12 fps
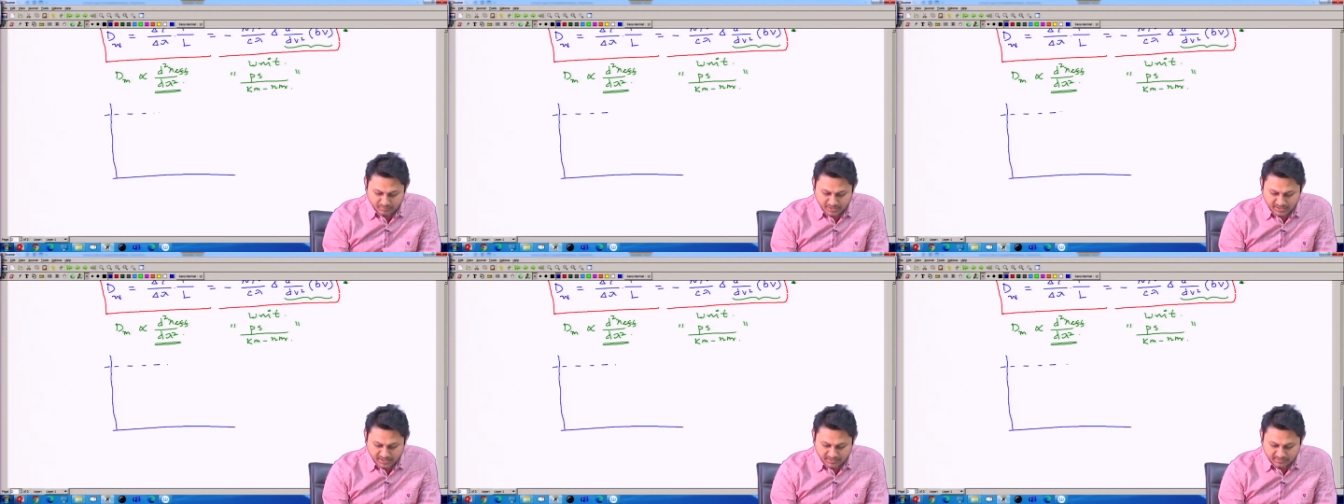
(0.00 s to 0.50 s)

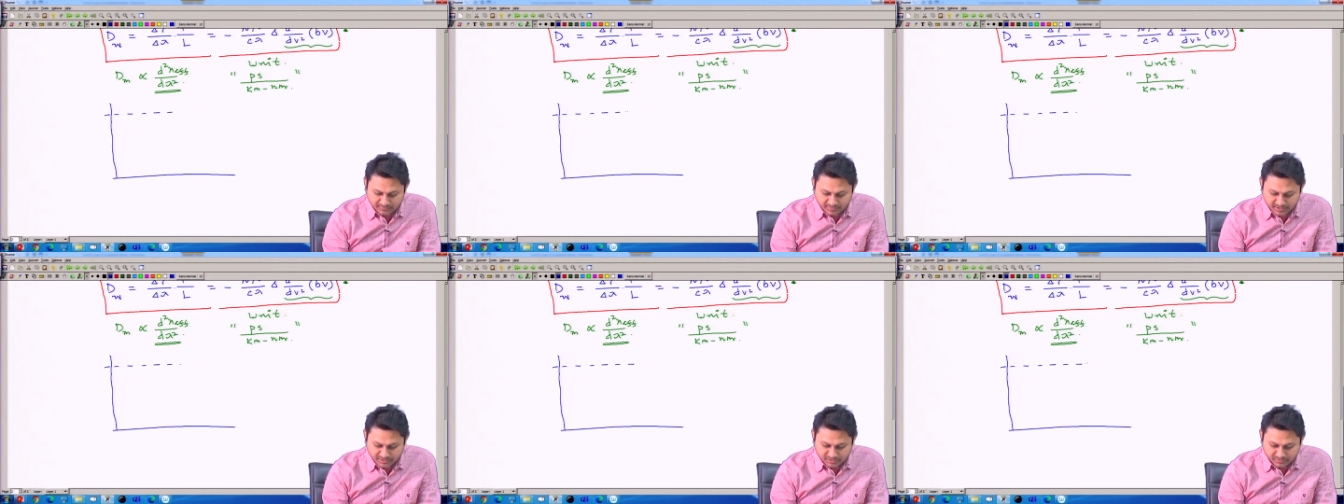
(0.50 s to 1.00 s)
b as a
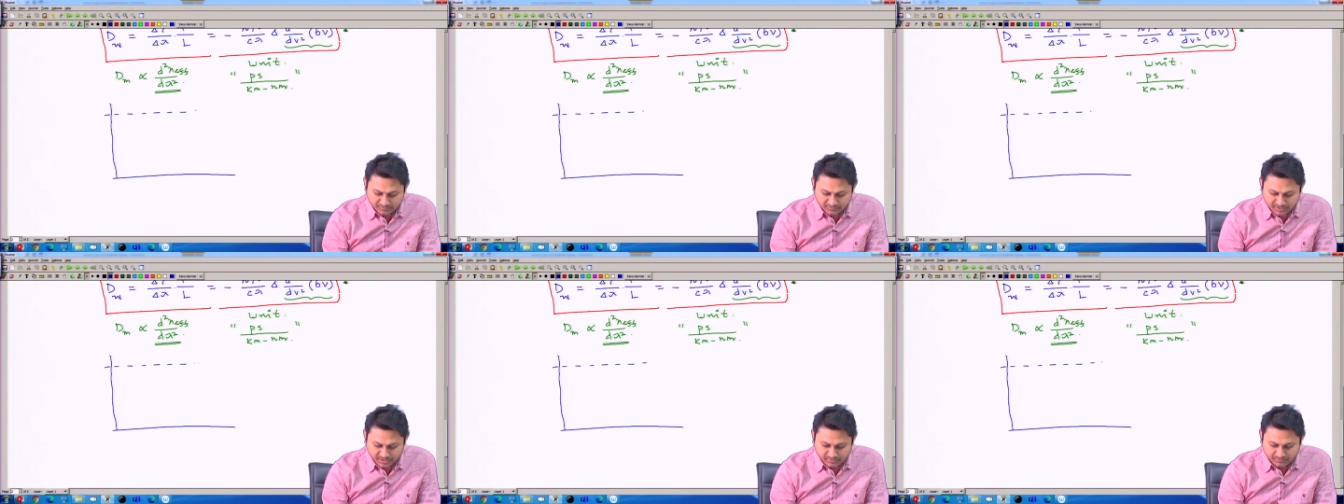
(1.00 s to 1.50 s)
function of
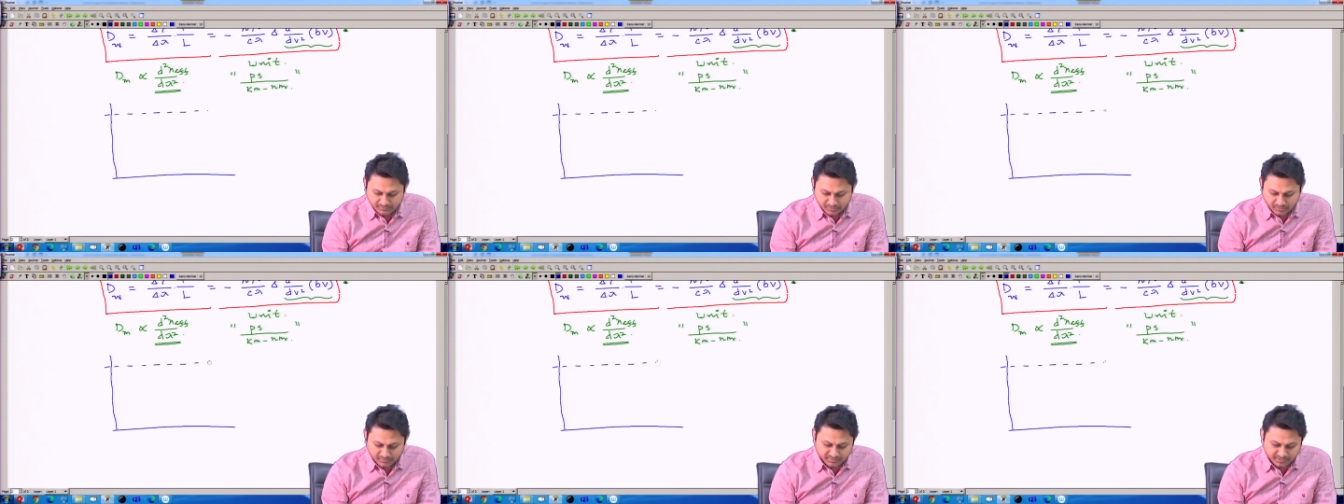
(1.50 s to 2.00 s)
v
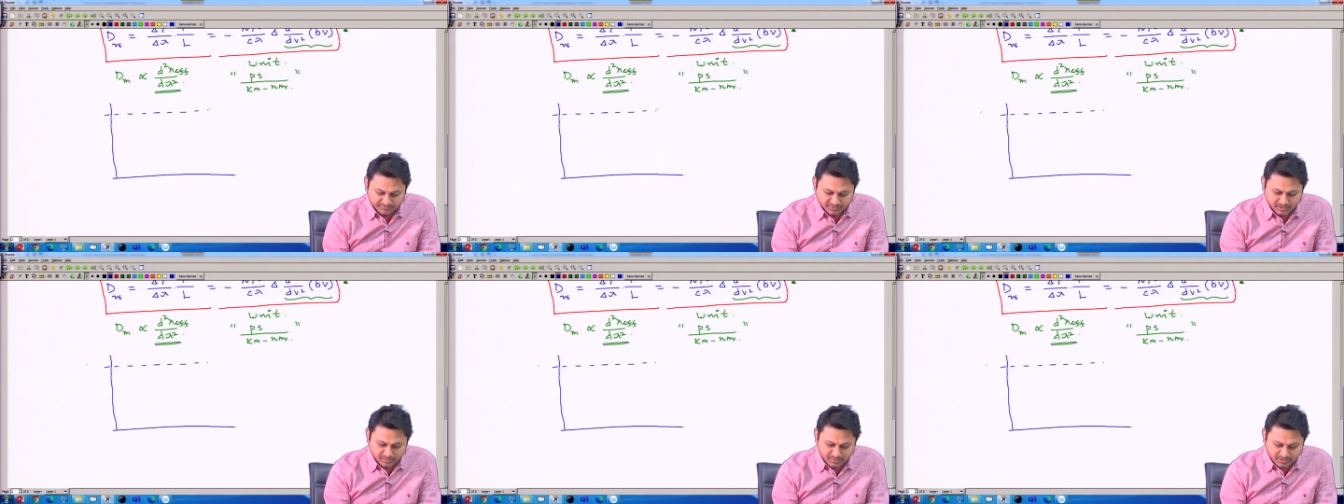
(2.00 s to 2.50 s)
for say
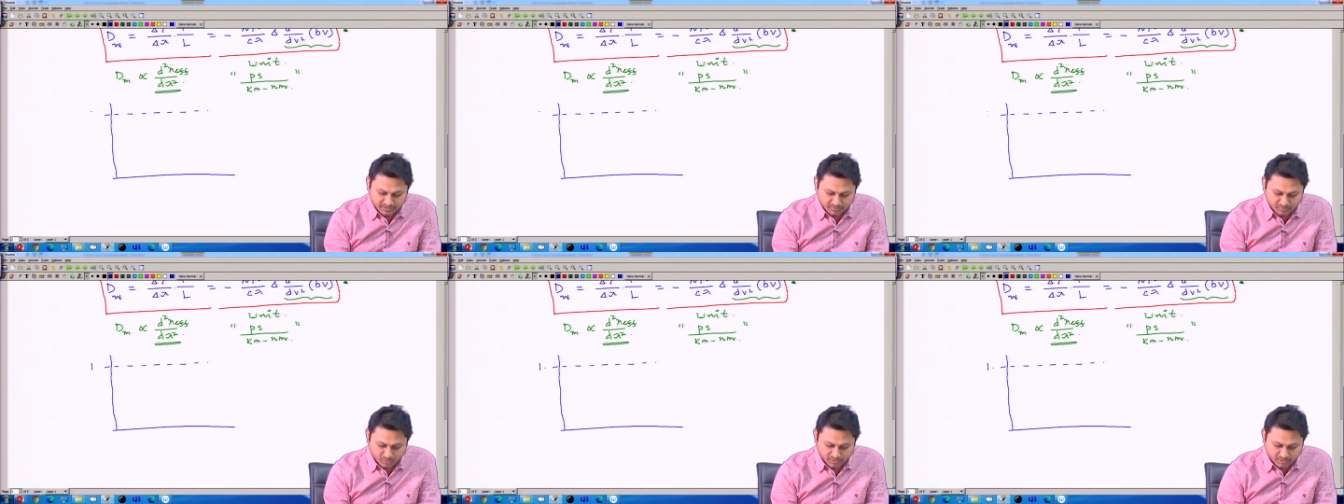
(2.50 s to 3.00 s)
fundamental
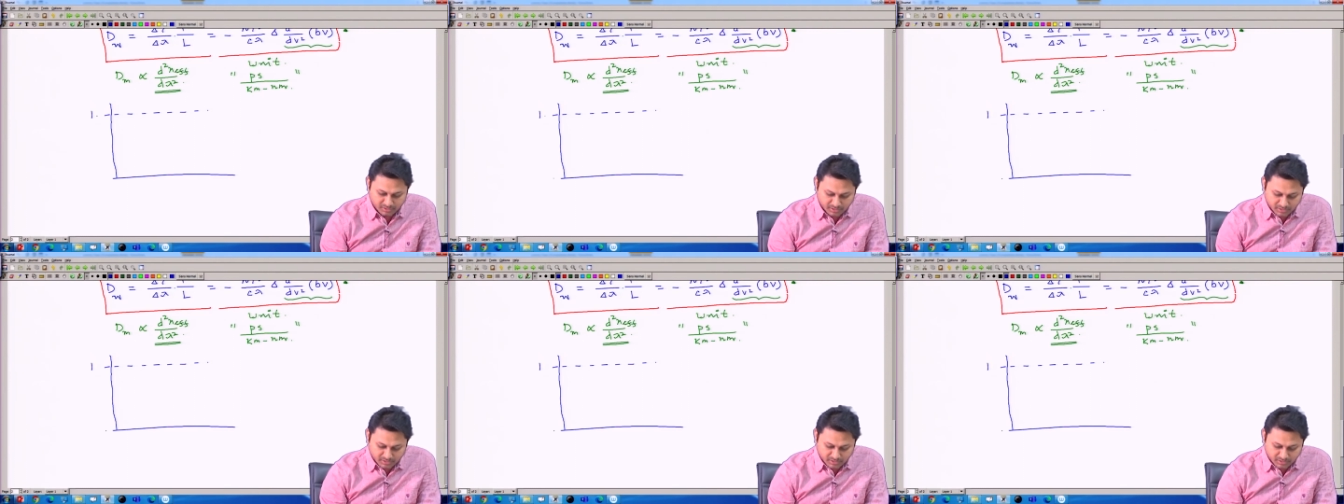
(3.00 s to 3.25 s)
mode